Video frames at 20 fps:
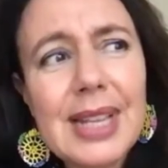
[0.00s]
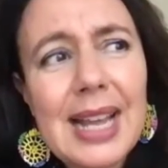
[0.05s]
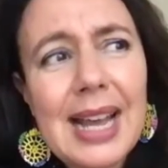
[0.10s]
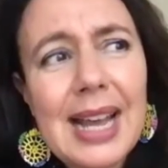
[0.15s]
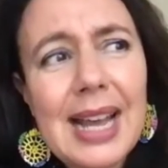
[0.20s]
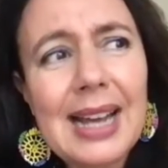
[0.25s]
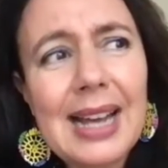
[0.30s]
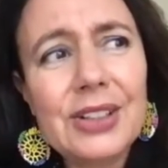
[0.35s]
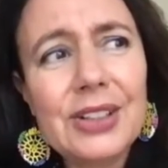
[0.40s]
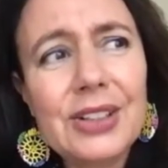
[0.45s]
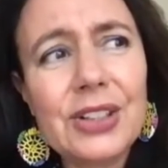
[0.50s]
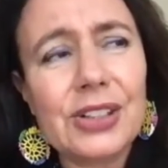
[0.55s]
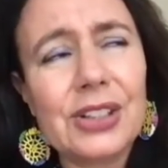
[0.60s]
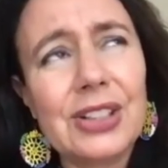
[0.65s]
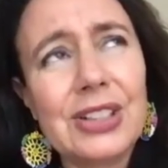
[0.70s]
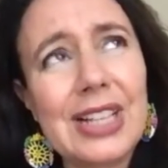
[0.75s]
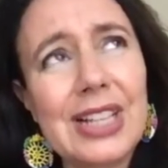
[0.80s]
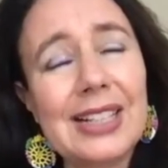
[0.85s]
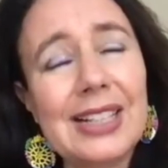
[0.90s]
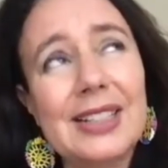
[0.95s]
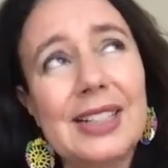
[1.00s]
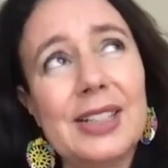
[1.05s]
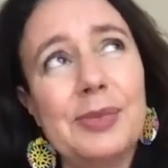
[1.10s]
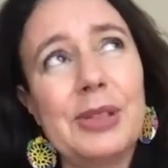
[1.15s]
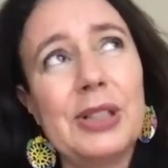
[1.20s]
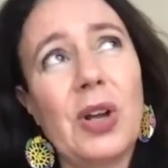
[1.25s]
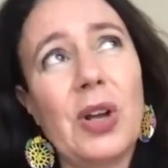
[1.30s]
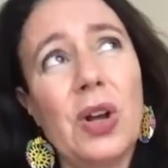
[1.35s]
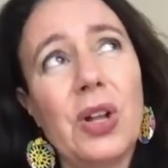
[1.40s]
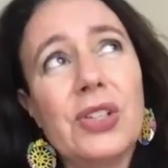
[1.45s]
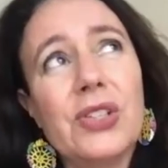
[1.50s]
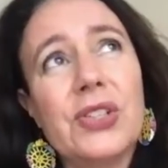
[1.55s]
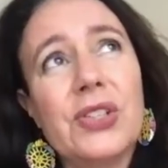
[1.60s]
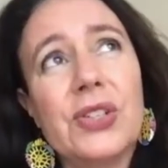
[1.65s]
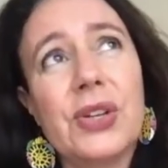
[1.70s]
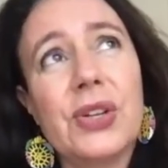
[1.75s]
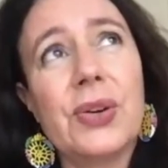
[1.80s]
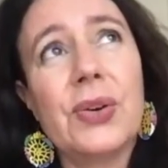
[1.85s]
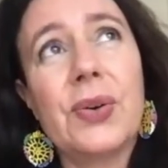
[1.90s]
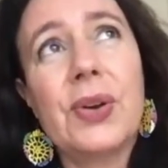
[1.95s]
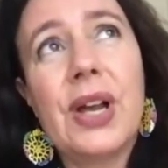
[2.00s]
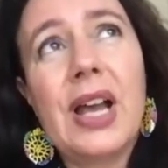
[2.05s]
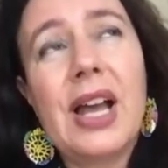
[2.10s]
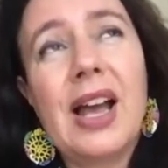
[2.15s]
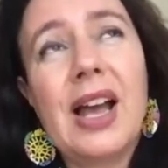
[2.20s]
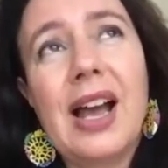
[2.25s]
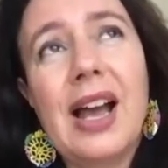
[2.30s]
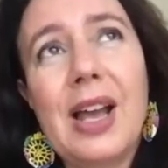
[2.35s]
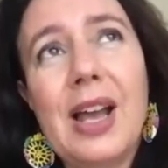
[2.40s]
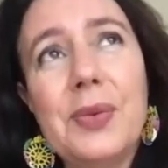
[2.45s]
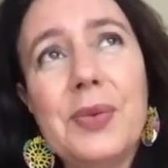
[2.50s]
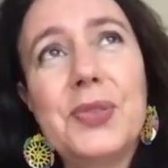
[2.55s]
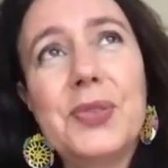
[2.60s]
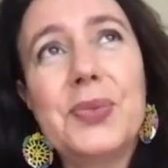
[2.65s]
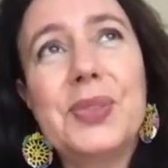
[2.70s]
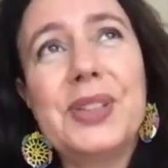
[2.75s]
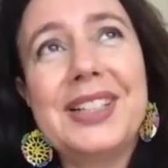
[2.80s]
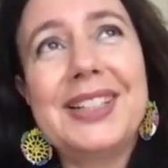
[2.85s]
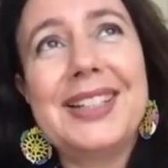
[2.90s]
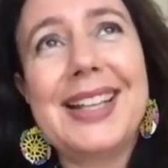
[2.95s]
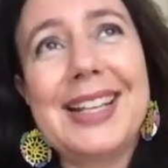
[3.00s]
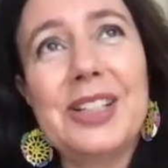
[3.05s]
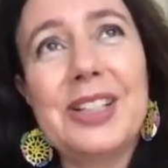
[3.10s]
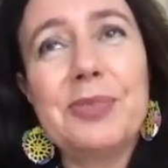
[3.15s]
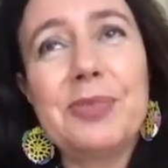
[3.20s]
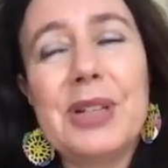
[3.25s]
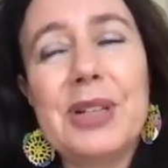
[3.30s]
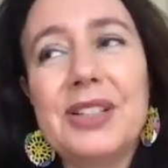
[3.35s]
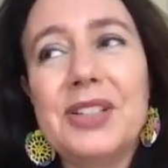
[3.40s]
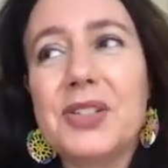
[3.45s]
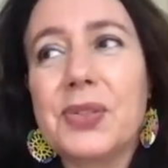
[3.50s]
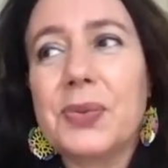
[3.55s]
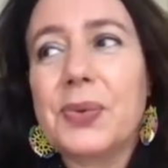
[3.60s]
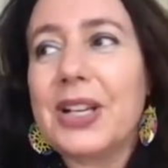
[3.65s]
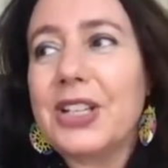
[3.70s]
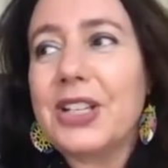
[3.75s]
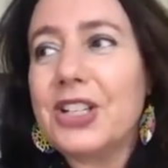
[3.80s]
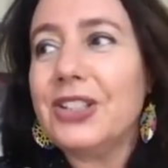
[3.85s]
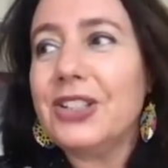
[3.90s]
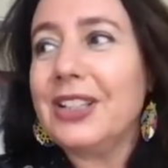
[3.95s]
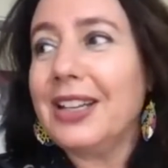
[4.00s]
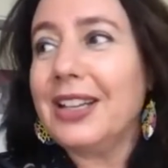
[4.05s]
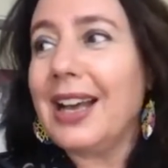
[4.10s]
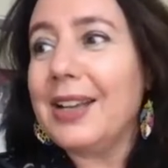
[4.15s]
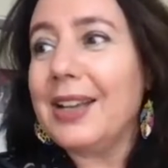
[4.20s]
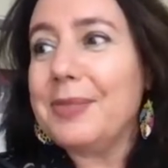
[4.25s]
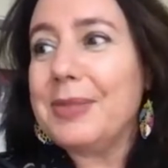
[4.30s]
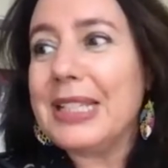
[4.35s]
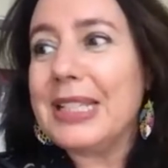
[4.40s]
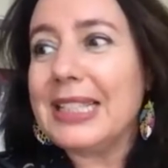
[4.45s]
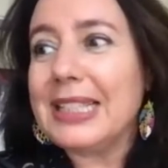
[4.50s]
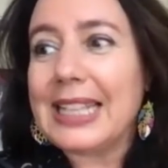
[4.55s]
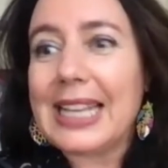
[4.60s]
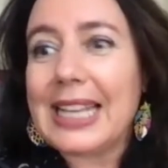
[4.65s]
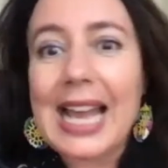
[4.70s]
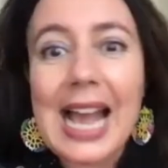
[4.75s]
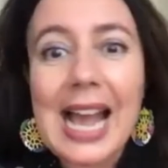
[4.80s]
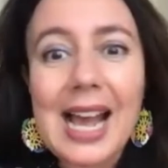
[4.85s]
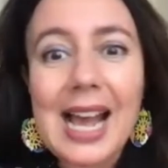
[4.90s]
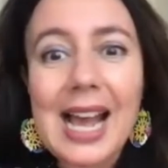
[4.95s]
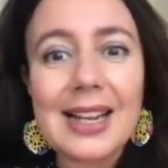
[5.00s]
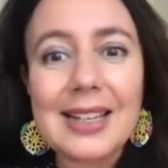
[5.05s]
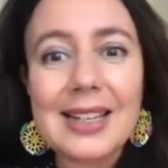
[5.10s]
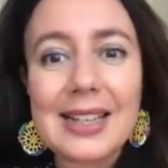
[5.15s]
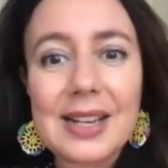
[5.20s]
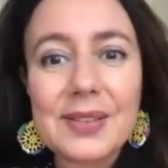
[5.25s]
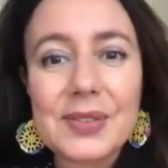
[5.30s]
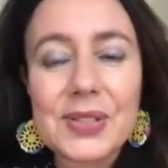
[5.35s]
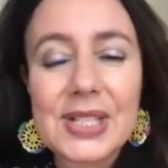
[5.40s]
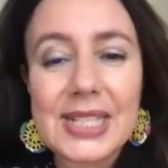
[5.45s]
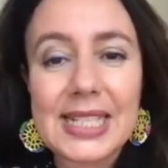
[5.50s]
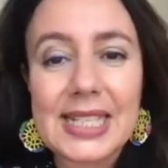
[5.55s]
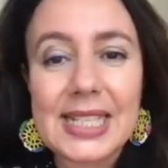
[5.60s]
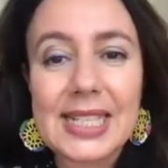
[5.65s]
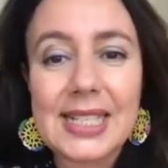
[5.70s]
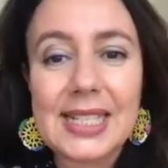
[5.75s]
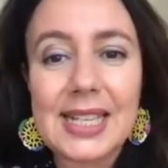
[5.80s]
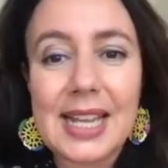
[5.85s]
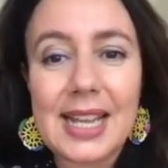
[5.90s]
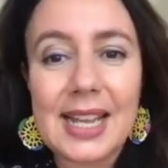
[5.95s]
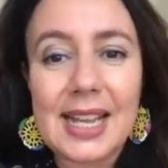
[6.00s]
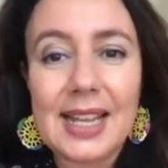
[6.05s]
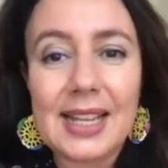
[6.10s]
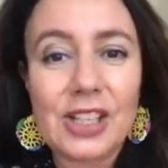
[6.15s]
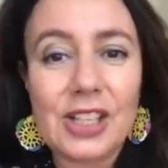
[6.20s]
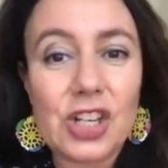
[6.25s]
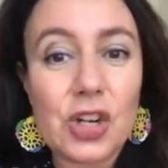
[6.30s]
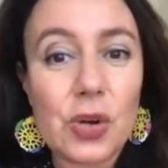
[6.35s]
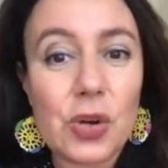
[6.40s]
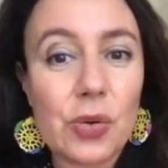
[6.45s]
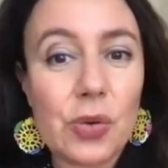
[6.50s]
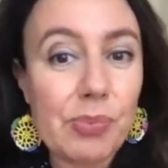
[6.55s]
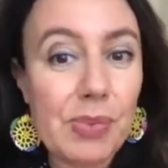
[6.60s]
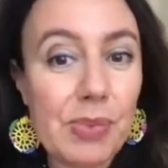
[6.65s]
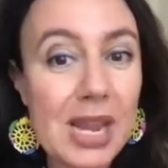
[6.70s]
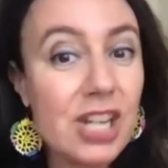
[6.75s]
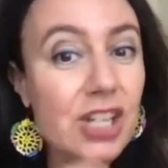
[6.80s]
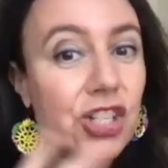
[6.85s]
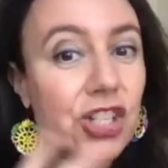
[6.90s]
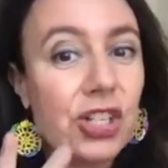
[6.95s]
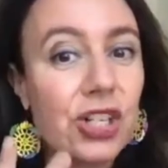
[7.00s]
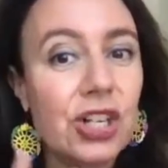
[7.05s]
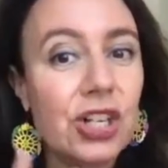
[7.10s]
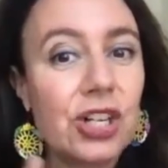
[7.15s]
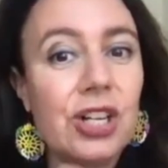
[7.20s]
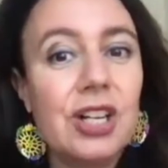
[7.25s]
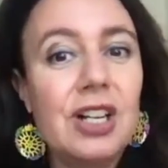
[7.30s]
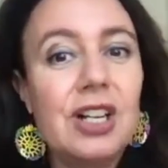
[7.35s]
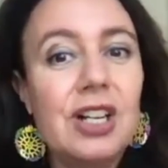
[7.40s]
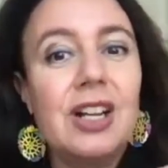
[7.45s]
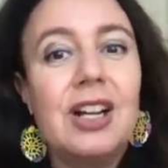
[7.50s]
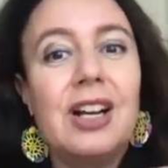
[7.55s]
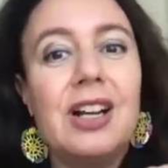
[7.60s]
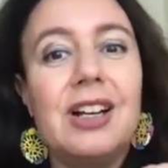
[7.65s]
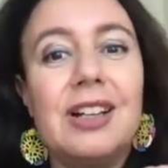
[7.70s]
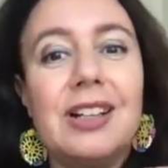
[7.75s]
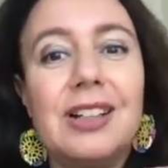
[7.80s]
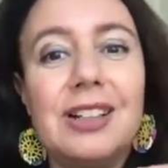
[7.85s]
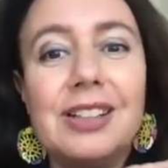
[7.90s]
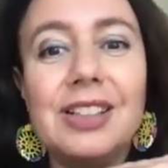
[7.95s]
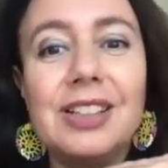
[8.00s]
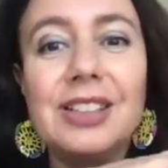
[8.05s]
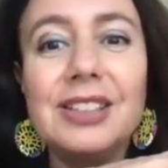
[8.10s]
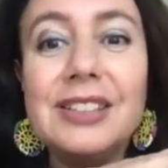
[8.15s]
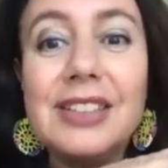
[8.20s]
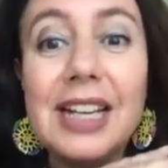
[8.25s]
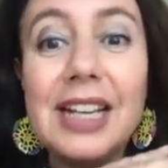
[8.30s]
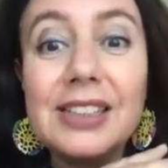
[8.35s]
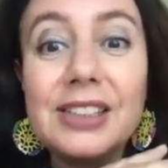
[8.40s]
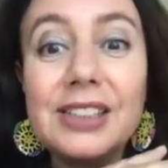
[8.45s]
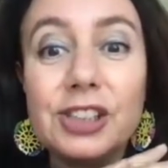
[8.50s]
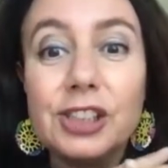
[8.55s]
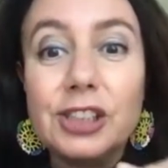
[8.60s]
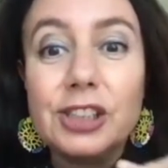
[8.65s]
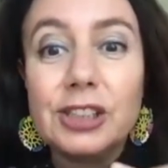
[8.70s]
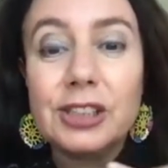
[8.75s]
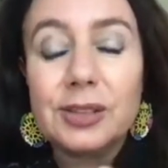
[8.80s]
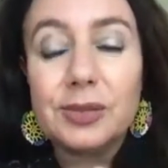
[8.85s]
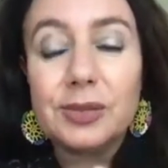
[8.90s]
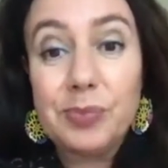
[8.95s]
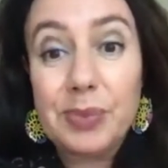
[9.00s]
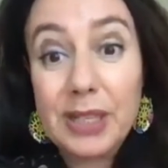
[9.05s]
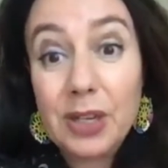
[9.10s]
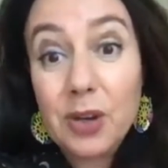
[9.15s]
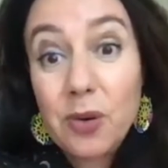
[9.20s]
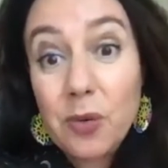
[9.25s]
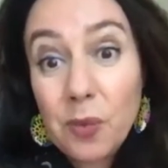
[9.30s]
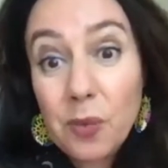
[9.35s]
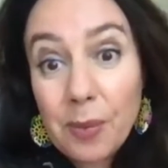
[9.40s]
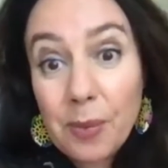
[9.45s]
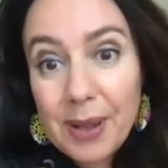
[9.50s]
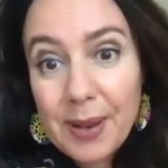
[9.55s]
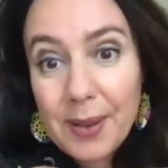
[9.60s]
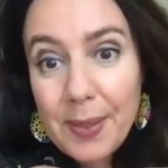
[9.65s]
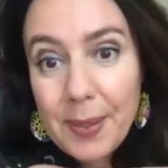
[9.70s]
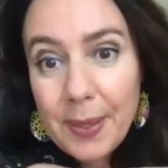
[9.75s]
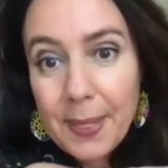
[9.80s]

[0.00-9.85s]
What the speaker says: under her conducting, but also I was really taken by this question that I immediately had. I'd never seen a, major conductor be a woman.